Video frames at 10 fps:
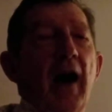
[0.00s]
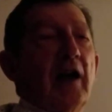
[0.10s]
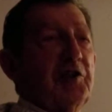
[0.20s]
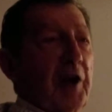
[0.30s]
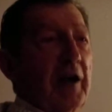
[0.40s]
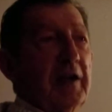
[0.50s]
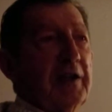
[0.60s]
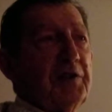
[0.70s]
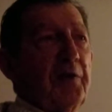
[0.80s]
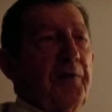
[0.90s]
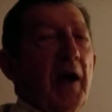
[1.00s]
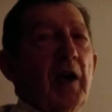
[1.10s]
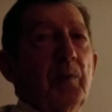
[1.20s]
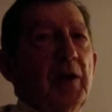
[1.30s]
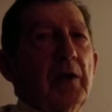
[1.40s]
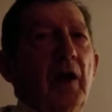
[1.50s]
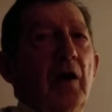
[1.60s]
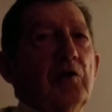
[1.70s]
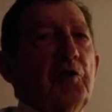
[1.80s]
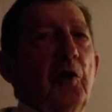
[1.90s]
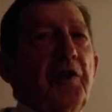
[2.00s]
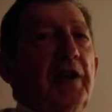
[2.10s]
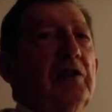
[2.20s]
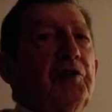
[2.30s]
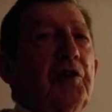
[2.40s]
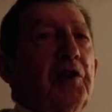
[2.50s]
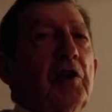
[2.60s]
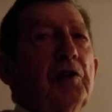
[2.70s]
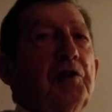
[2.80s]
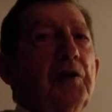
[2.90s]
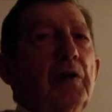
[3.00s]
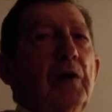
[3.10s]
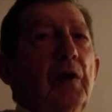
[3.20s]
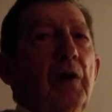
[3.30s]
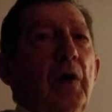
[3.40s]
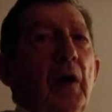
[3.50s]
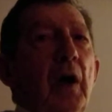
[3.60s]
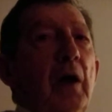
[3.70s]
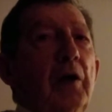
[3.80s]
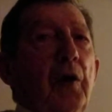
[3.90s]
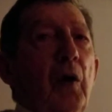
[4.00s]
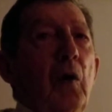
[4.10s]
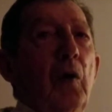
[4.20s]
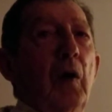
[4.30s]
I started as a fireman. So the engineers, you know,